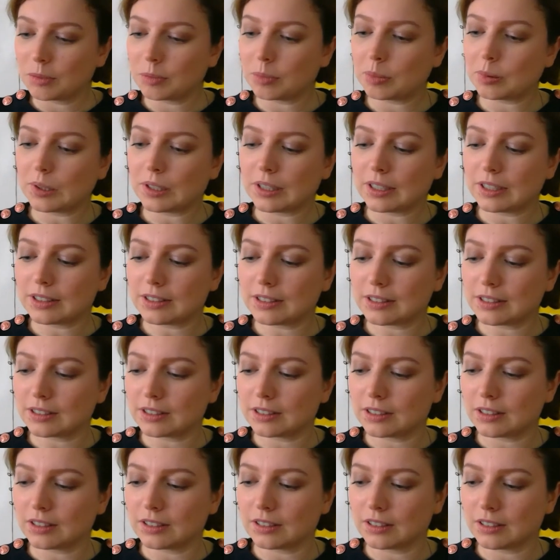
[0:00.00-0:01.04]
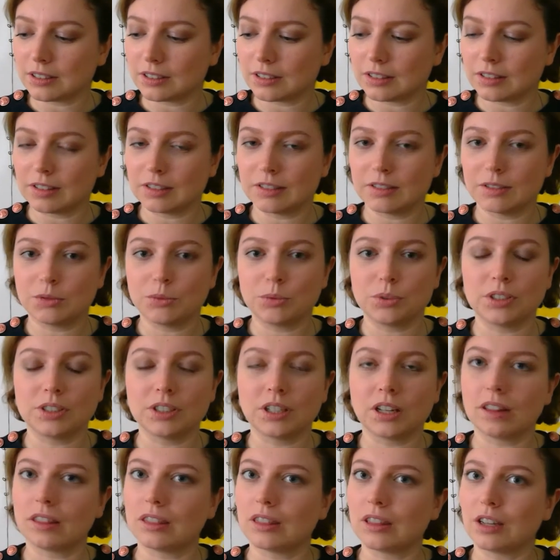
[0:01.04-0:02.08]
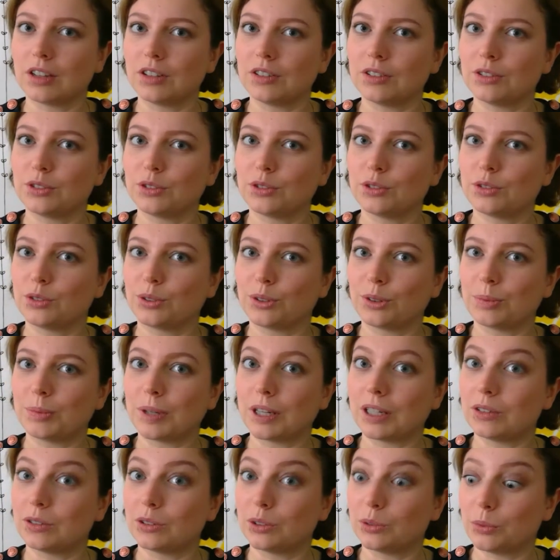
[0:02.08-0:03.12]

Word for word: but we're not there to talk about